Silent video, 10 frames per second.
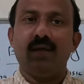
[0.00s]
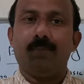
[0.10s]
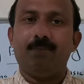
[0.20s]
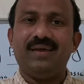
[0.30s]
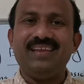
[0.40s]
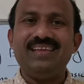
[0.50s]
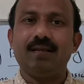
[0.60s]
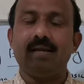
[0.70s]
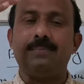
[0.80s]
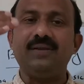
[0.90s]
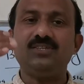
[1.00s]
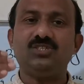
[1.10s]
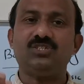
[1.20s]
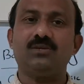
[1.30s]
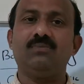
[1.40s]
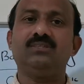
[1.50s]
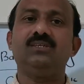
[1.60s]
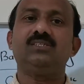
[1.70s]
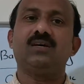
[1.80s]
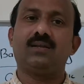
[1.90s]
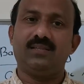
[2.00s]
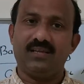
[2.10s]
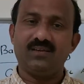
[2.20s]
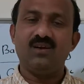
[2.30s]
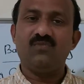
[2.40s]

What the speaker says: many depreciation methods are there